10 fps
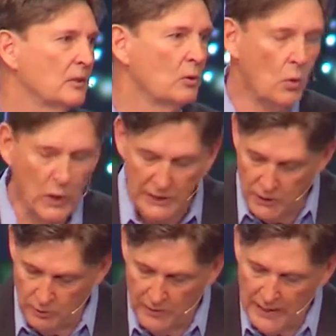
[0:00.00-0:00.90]
We
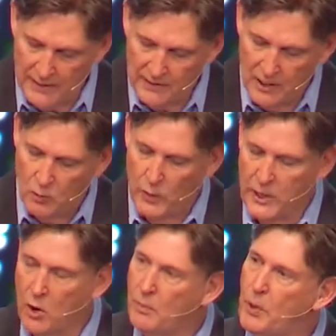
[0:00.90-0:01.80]
do that. We
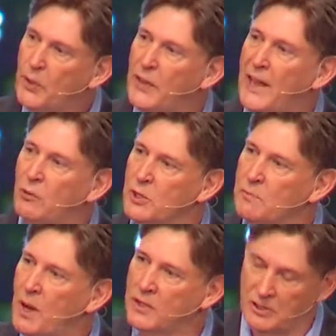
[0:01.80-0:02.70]
don't put that
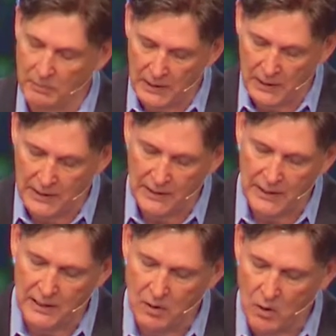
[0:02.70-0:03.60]
responsibility
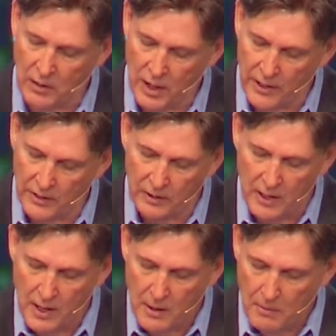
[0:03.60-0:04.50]
again on other
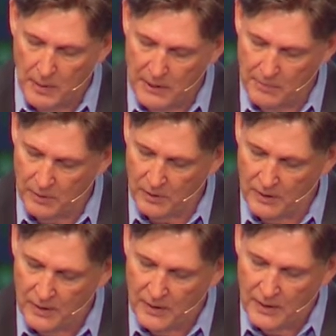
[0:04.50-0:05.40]
people.
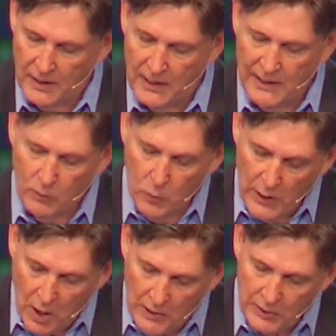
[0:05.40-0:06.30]
He
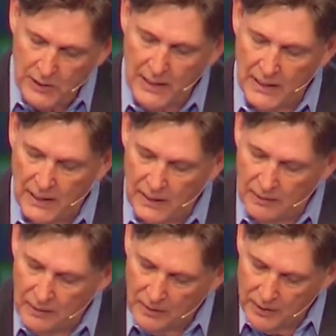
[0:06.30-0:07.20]
went on to say again,
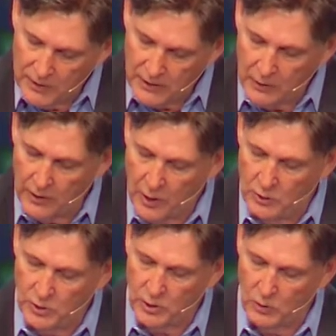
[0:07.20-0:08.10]
consider
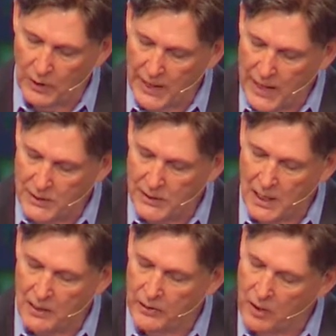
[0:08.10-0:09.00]
those who were cast
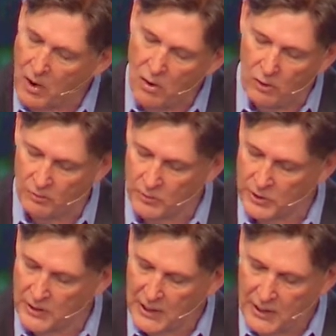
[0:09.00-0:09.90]
out of their
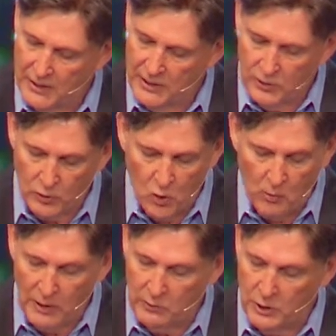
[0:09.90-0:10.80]
homes. These are
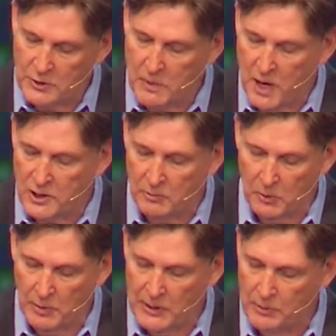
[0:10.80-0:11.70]
normally responsible
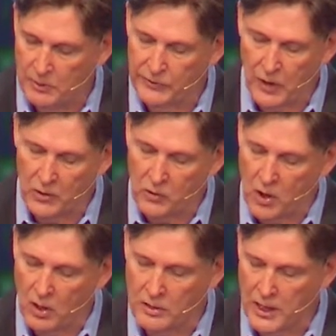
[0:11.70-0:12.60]
people who've fallen on
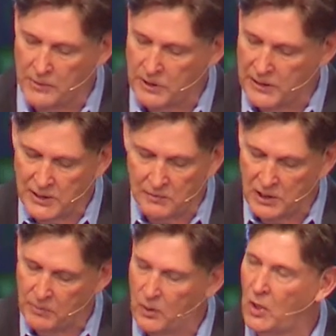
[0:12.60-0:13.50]
hard times, need some
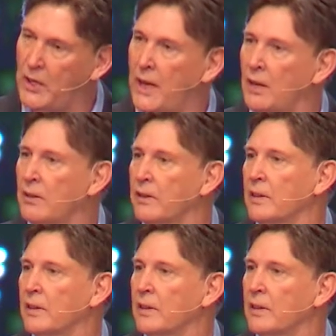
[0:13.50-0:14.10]
temporary help.